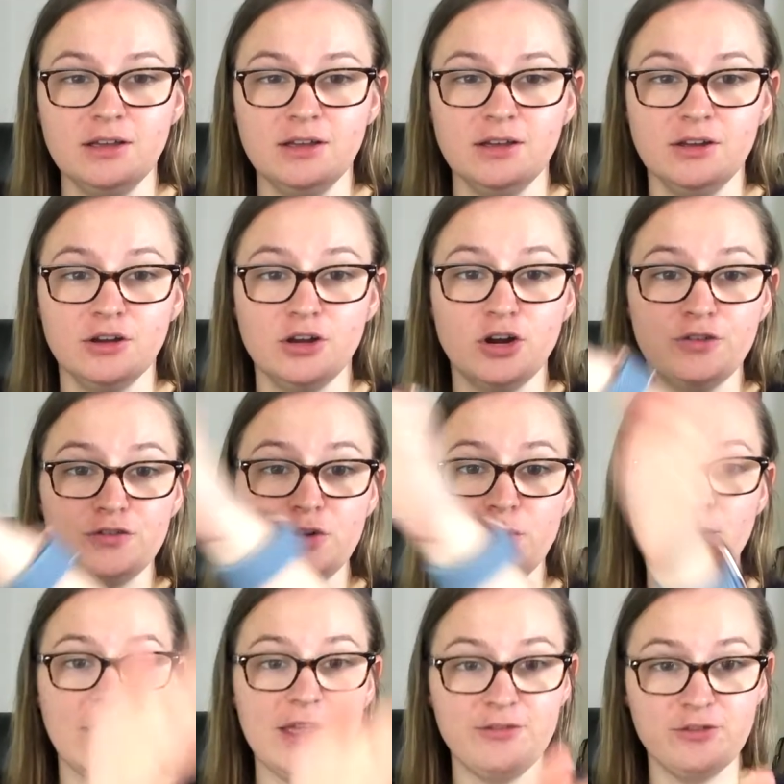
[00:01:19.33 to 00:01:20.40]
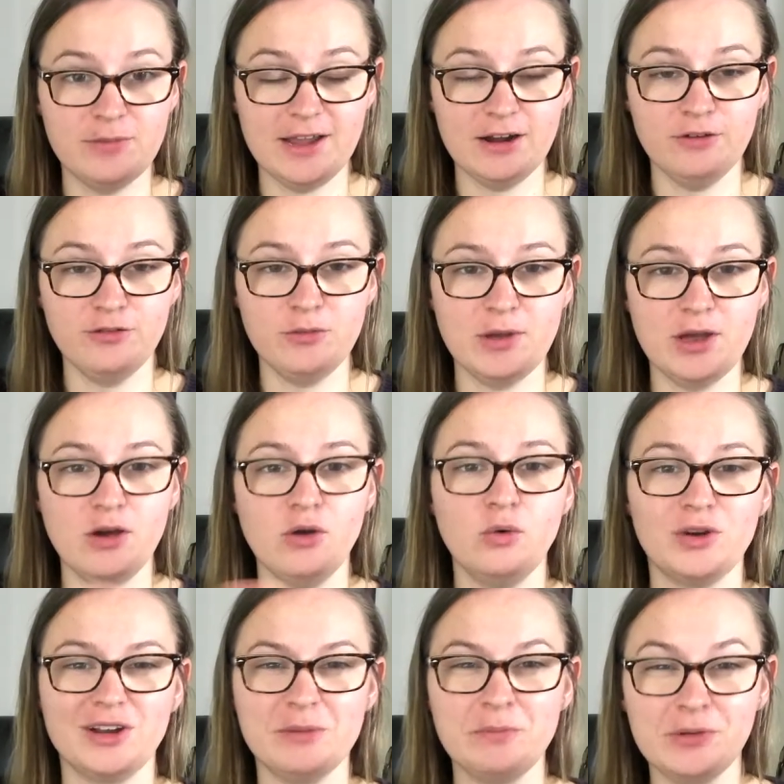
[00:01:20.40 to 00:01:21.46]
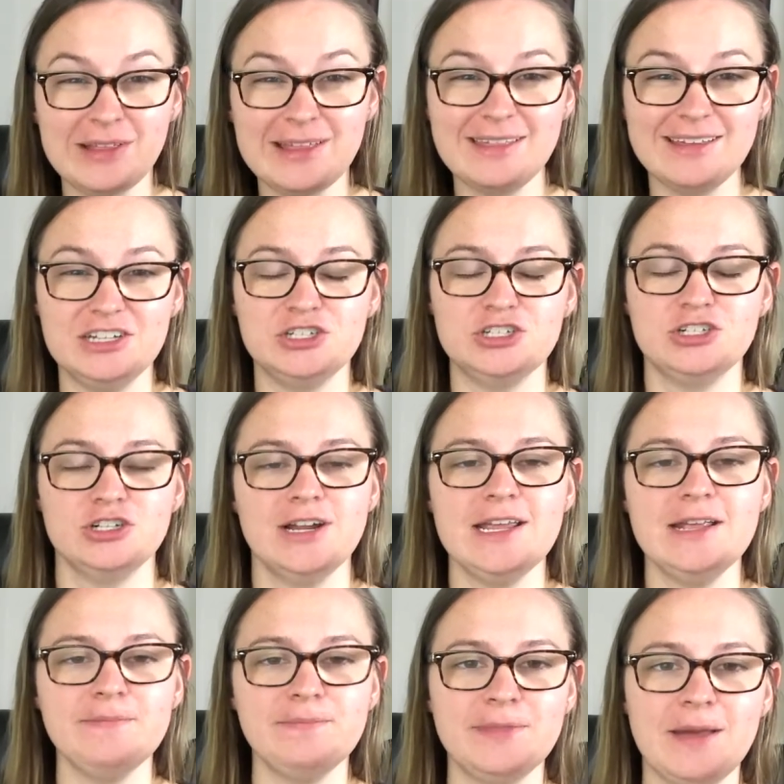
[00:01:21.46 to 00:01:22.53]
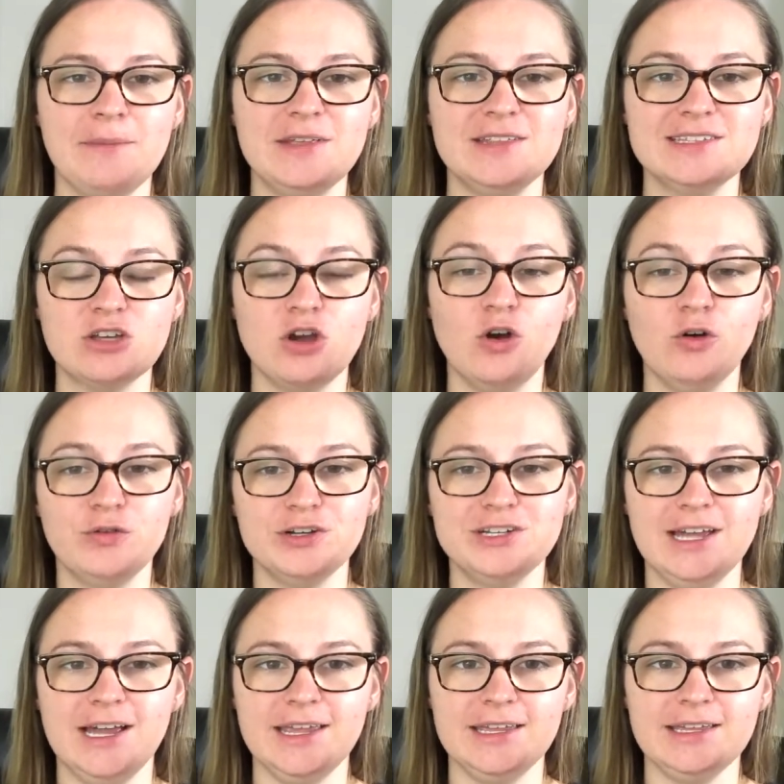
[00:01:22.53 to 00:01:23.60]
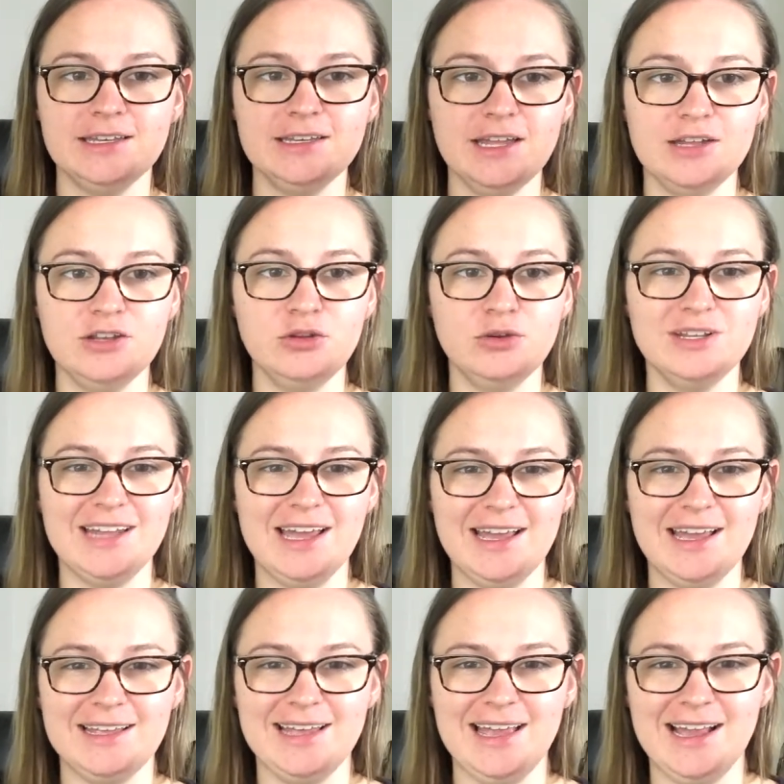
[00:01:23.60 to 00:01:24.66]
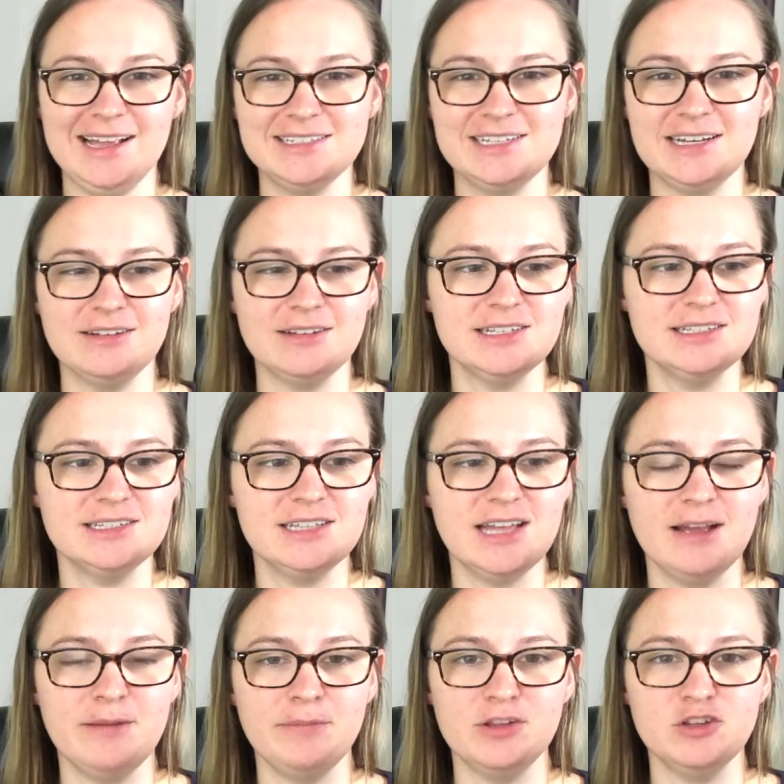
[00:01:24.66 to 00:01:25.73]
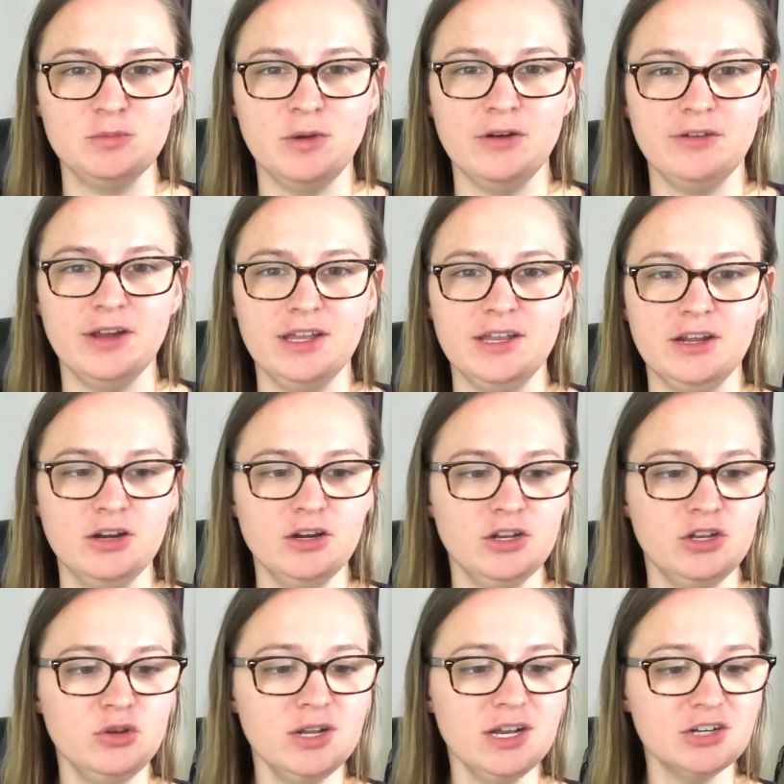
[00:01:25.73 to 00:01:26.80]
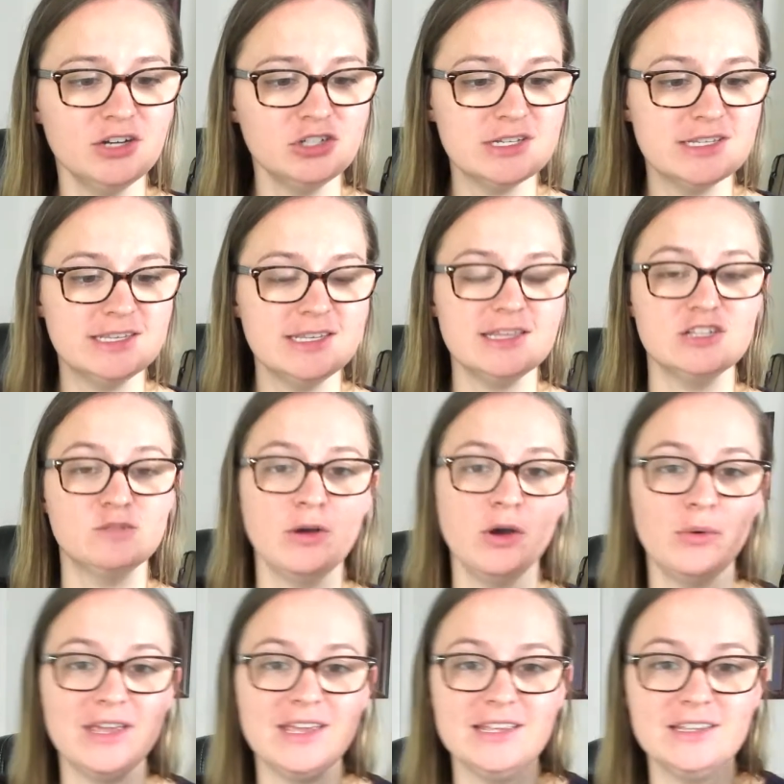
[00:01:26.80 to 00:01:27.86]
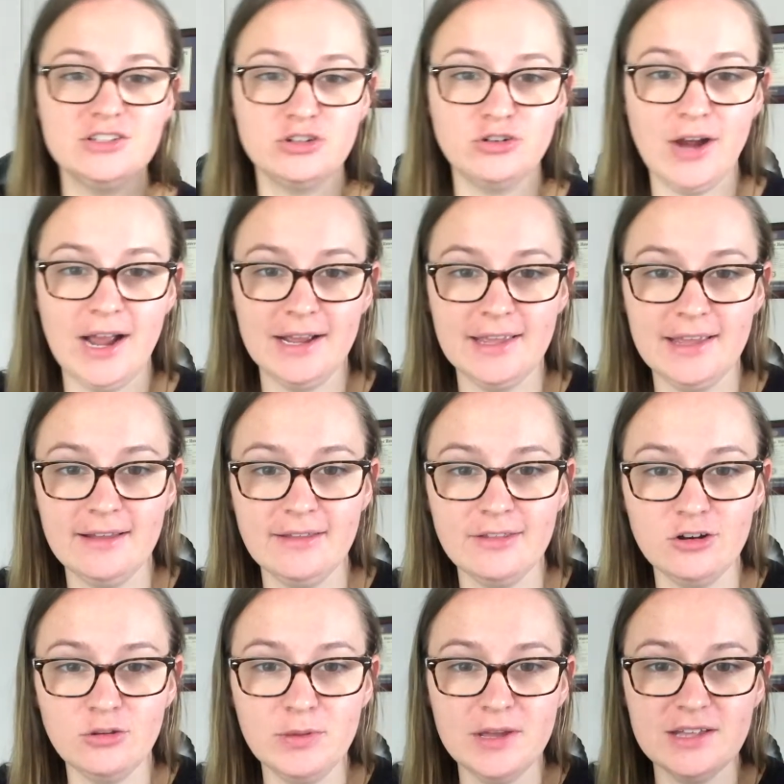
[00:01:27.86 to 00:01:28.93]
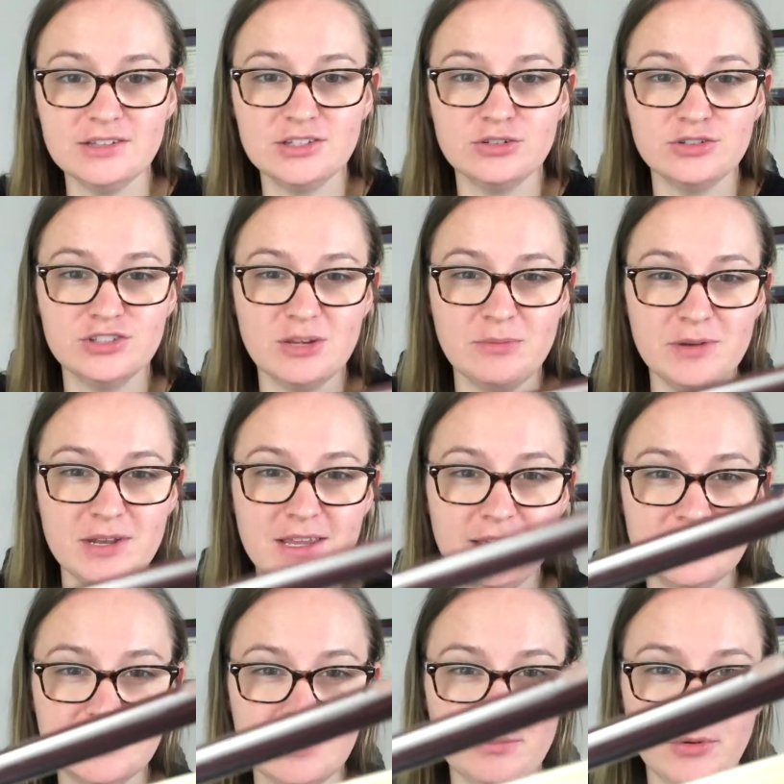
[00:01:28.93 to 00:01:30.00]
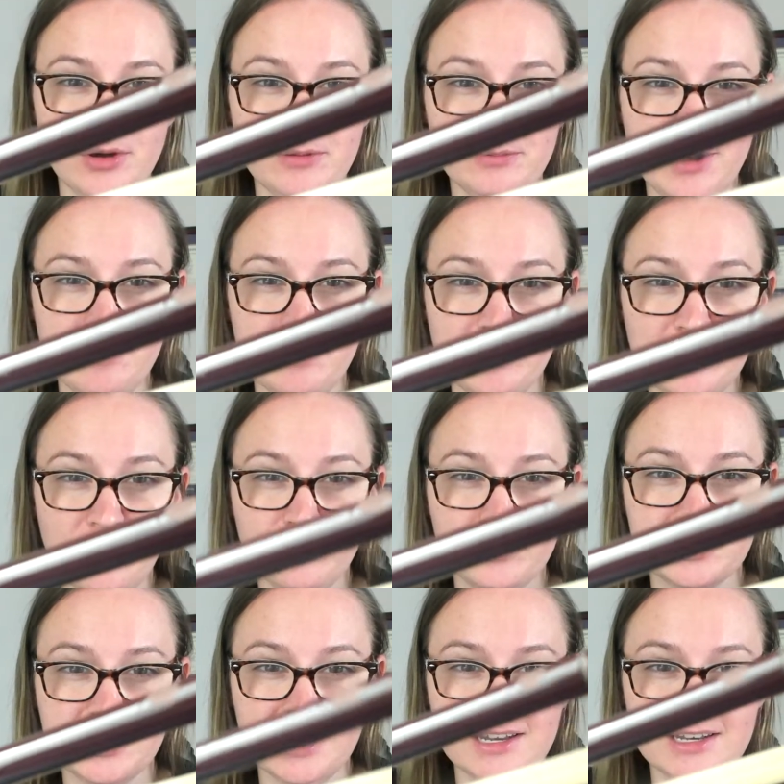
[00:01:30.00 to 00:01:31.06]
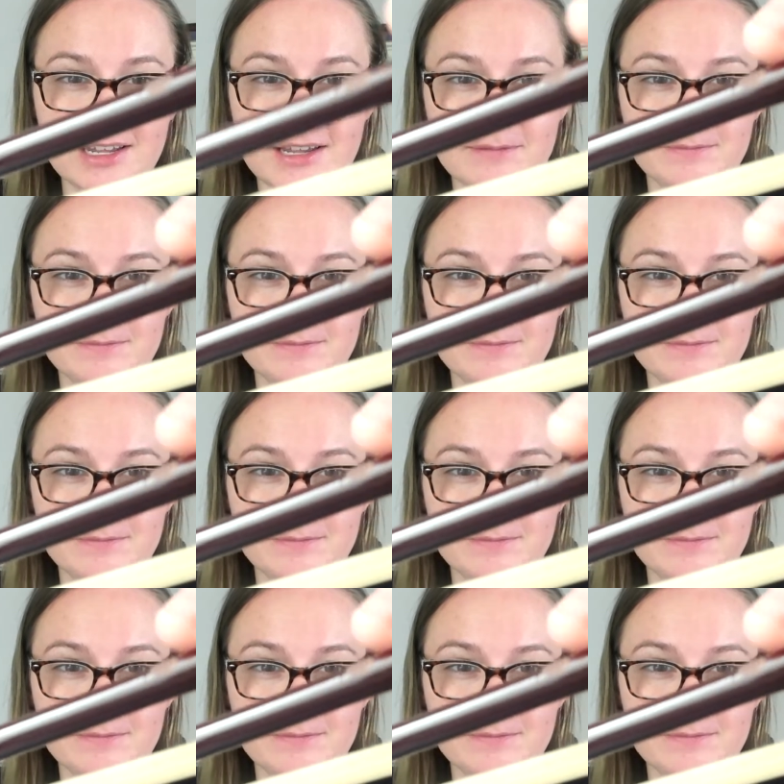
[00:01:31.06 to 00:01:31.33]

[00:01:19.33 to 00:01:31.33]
curved away from the hair of the bow or completely straight, that means it's over tightened and you can accidentally snap this part right here, and you can actually see this bow is cracking a little bit, so somebody at some point probably over tightened it.